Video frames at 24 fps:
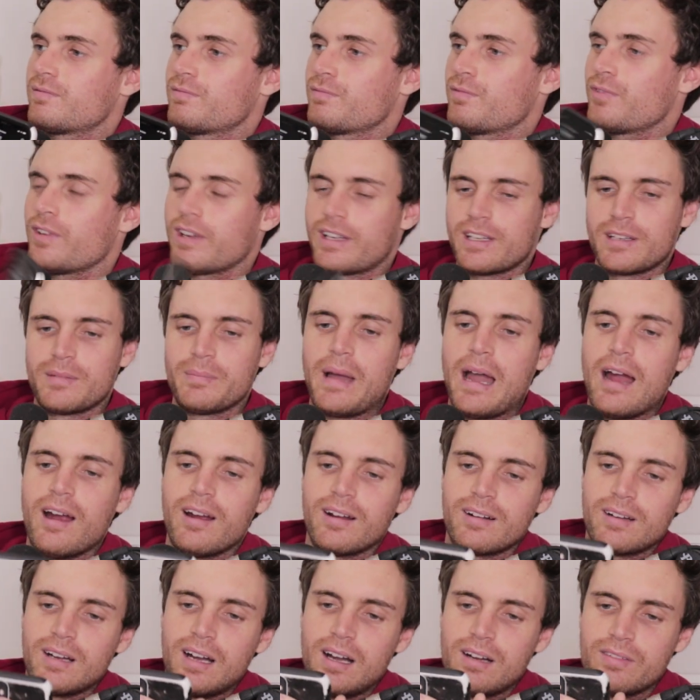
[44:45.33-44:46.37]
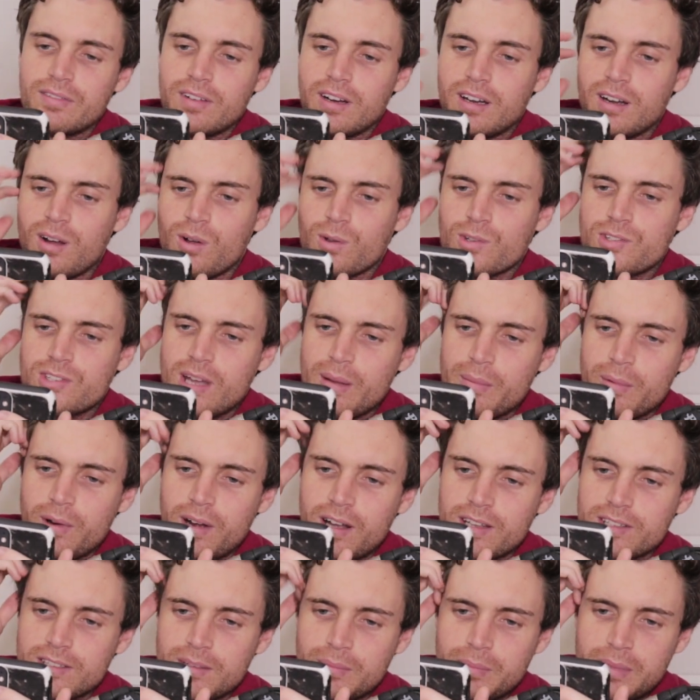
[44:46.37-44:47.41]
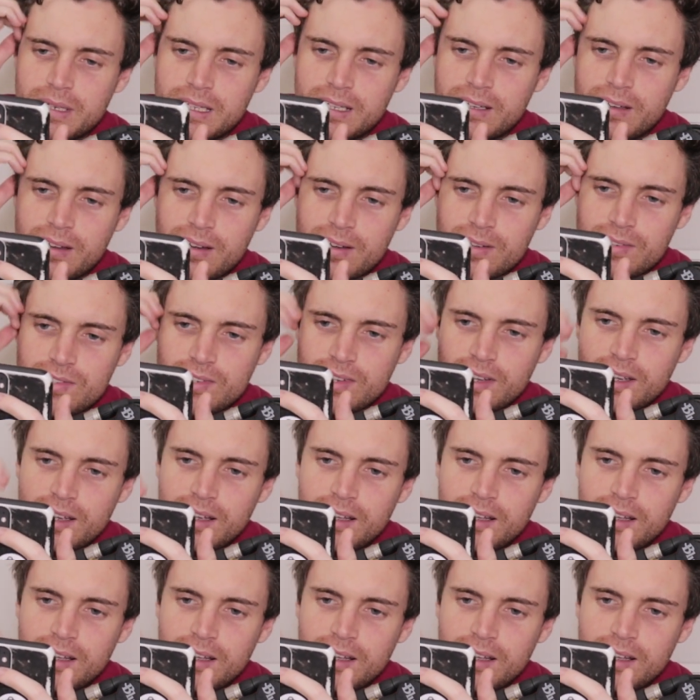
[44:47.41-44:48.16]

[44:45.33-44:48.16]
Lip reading: freaking paragraph, right? I'll summarize it. But he goes,